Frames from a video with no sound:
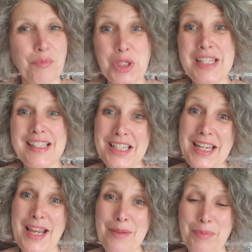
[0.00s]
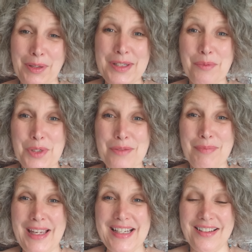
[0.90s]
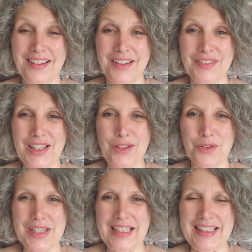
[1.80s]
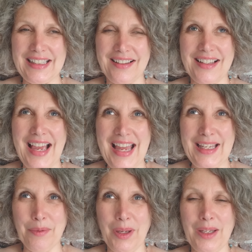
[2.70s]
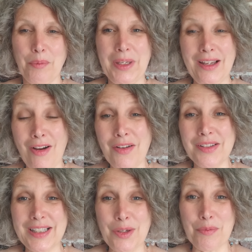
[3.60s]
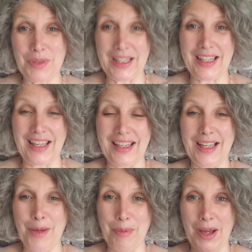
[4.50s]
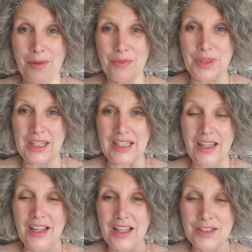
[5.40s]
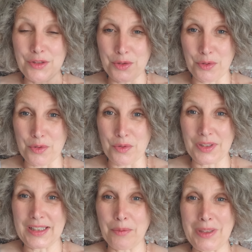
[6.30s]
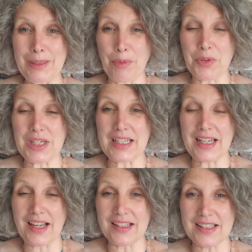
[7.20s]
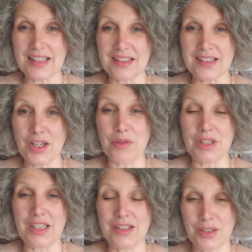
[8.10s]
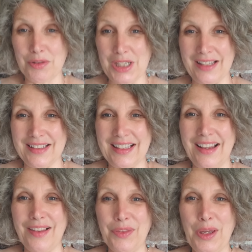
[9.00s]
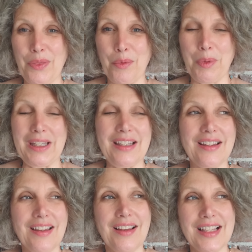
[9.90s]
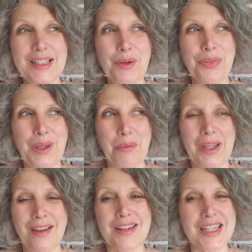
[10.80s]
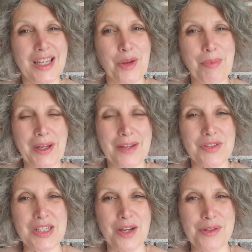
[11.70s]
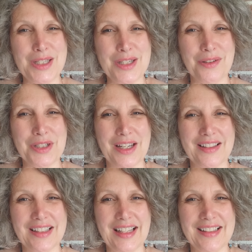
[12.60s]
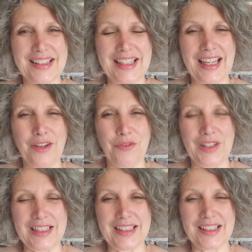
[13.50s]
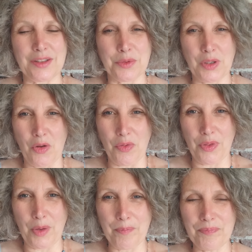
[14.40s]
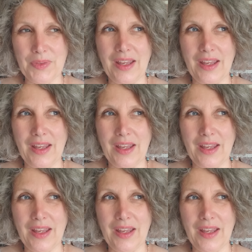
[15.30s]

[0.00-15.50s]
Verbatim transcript: which is a shame because it would have made our lives a lot easier. Anyway, we can't stop thinking about the drawers that we spotted at Tony Two Sheds the other week, so I think we're going to go back up to Tony Two Sheds and see if he's still got them,